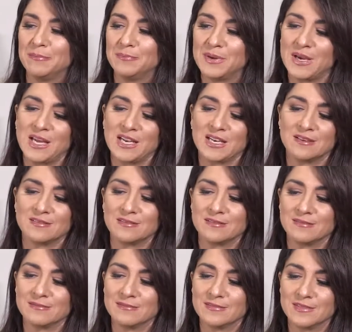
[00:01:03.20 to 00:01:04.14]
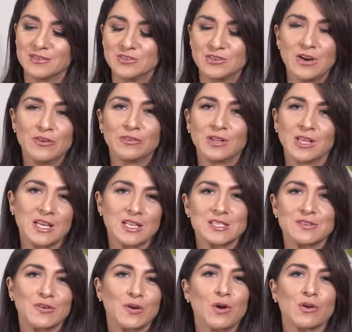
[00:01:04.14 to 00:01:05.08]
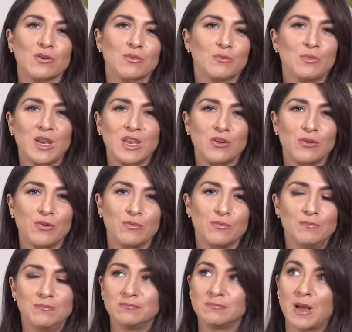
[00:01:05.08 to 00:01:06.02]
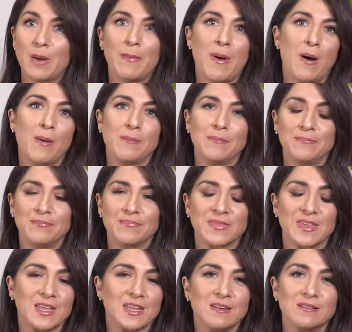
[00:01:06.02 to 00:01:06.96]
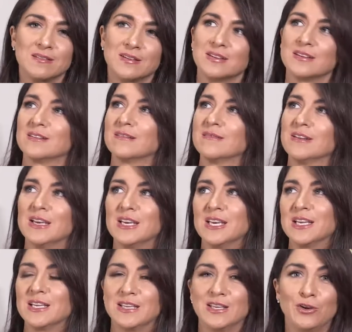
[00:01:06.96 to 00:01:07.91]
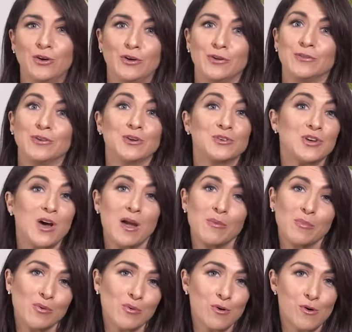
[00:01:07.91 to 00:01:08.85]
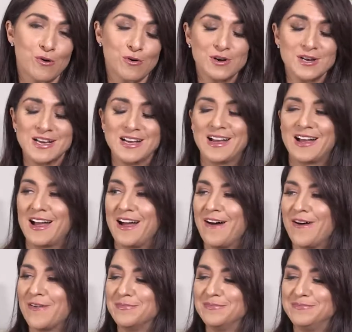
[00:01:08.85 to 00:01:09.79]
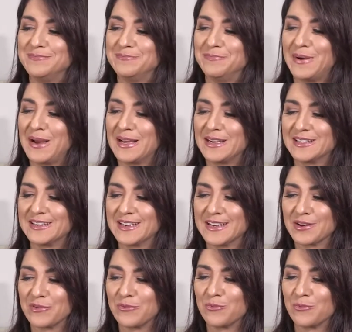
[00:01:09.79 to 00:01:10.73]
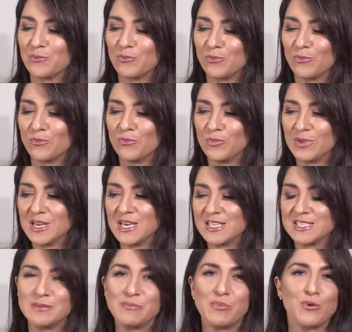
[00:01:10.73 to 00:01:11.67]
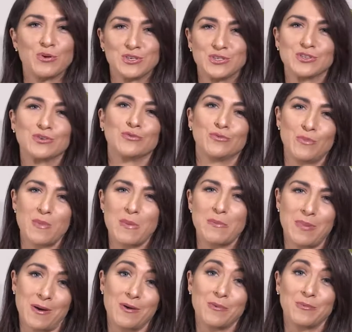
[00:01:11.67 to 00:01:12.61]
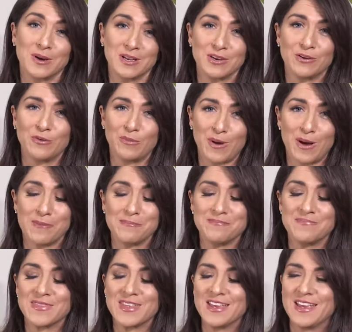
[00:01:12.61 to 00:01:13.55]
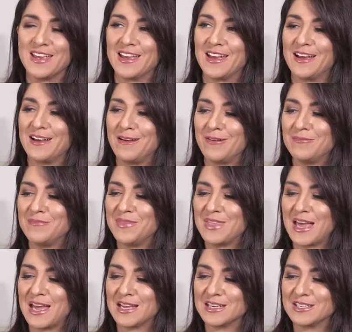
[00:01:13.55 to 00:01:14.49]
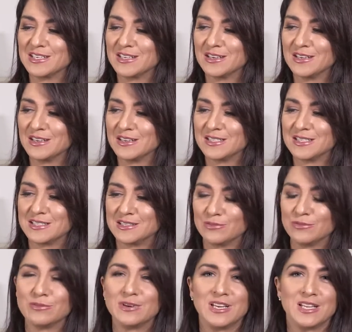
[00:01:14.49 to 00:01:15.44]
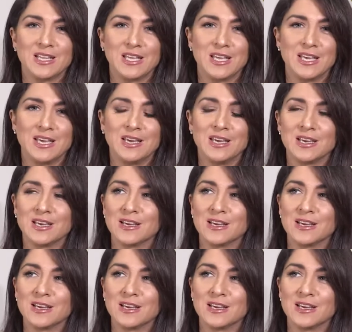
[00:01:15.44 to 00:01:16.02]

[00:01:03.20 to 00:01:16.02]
but generally it's forgotten when you're a mum and you're time poor. But it is important to remember when you're a mum that it's still really